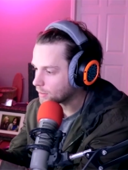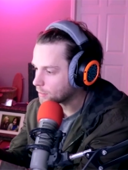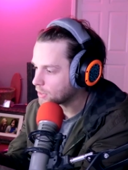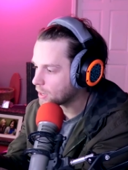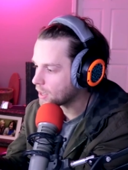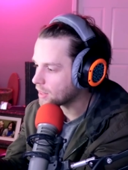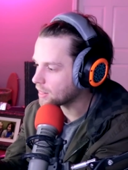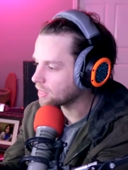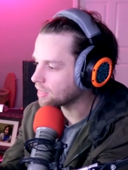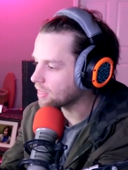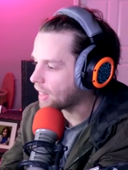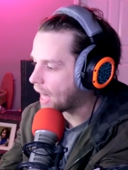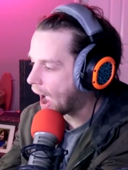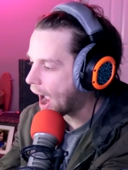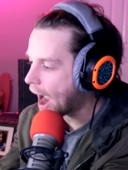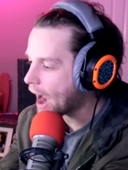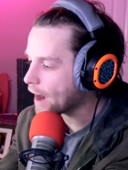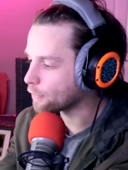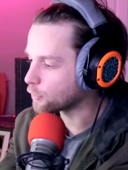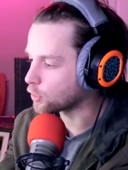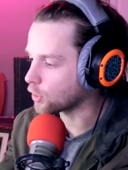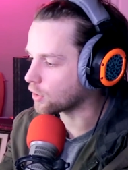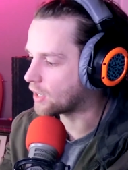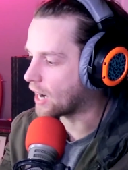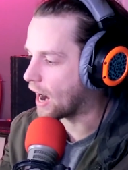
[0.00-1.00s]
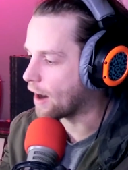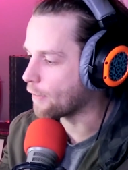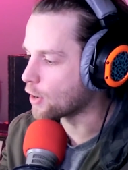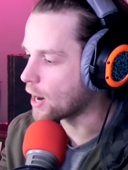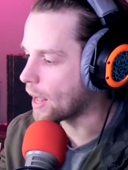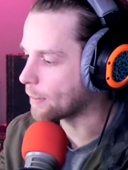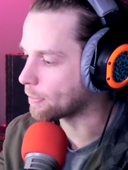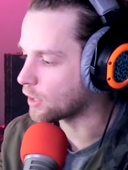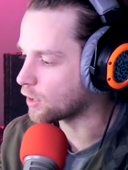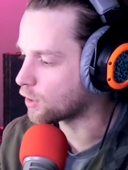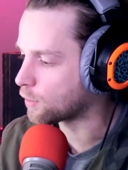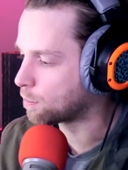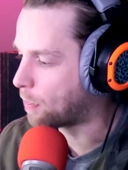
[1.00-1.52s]
The lives are covered
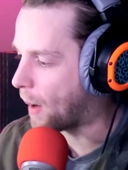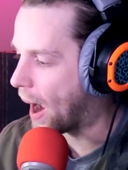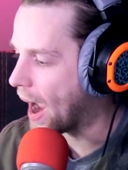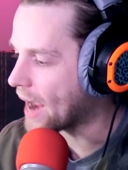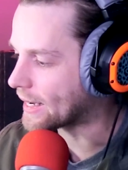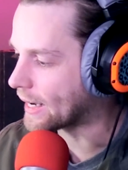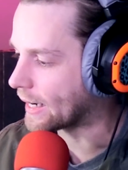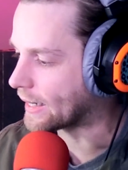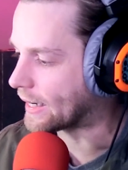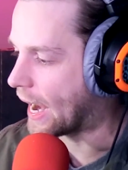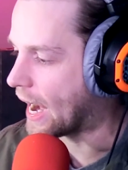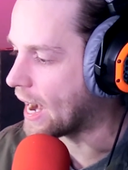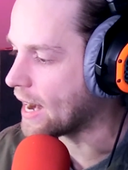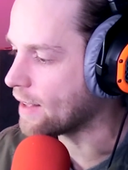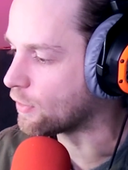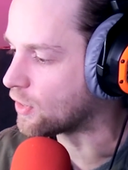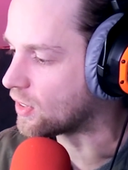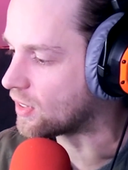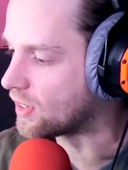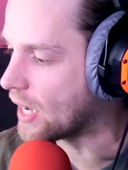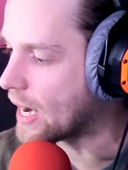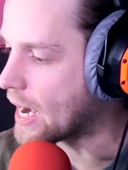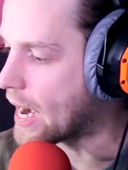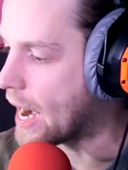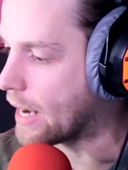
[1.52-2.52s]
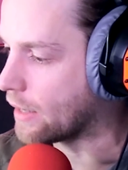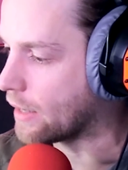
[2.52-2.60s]
up the spike. I can't even see